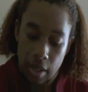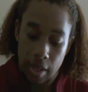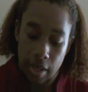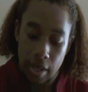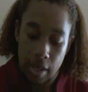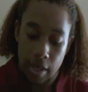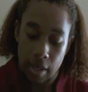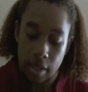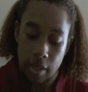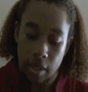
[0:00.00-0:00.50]

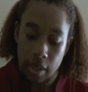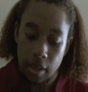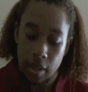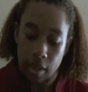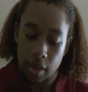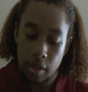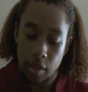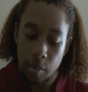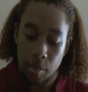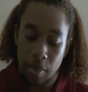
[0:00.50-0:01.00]
and
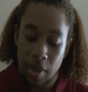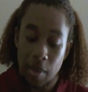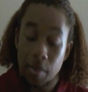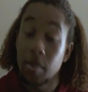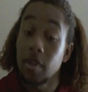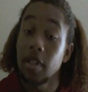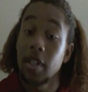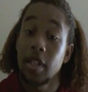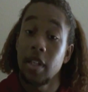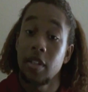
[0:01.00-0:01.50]
the
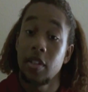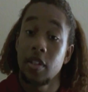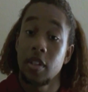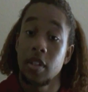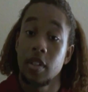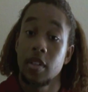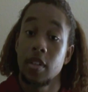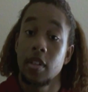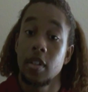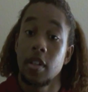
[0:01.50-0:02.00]

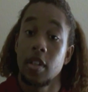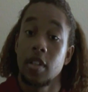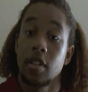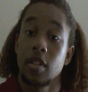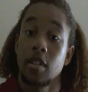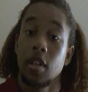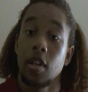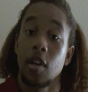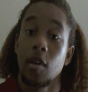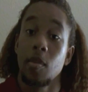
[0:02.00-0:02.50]
populations
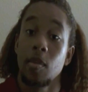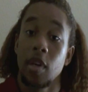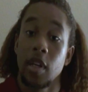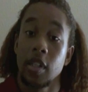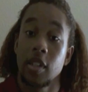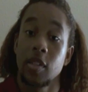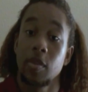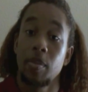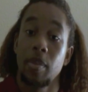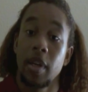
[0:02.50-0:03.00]
is
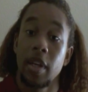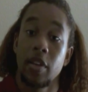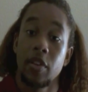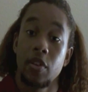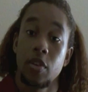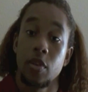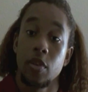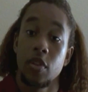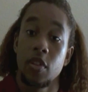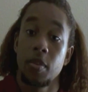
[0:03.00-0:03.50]
amongst
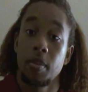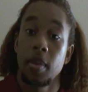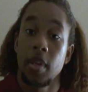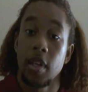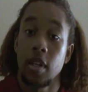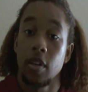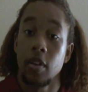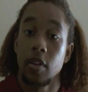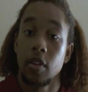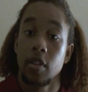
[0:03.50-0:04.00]
Bantu
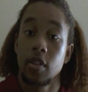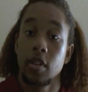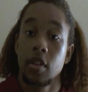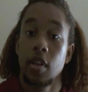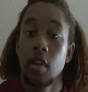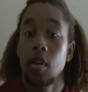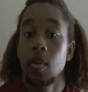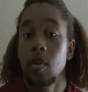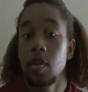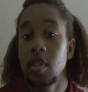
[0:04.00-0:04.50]
speakers,
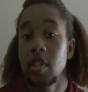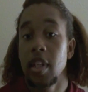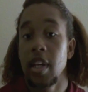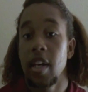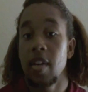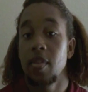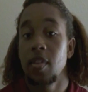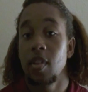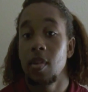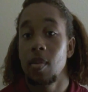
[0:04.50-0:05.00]
which I
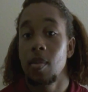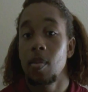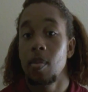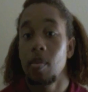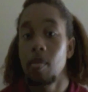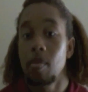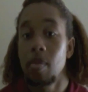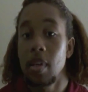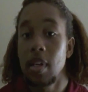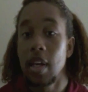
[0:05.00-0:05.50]
have to
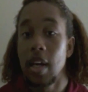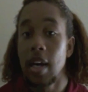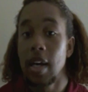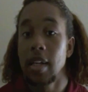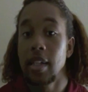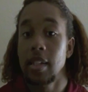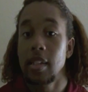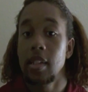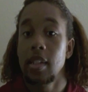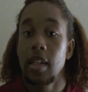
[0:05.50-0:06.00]
be
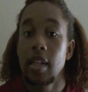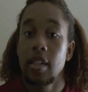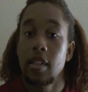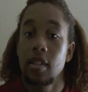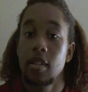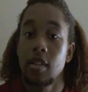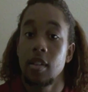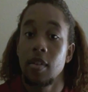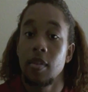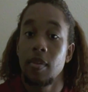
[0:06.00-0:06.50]
honest,
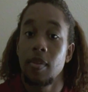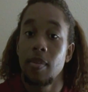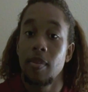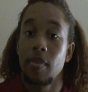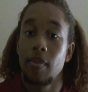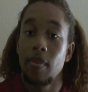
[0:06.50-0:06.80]
that's a